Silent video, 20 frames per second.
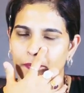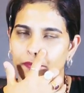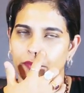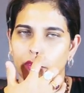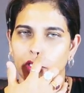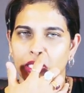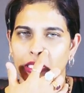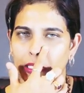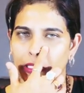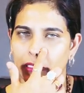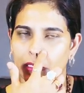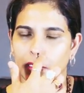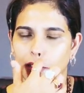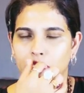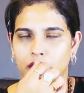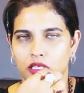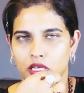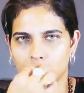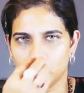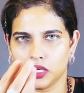the
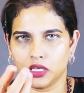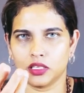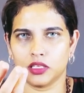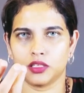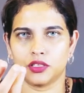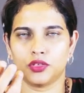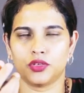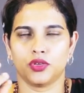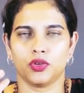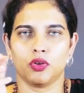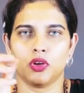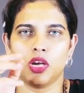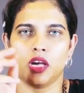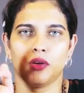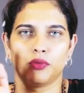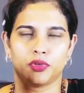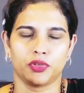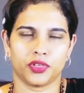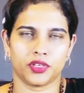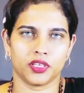tongue to
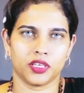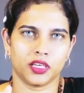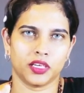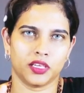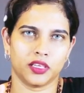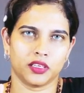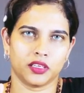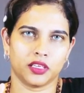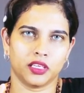outside,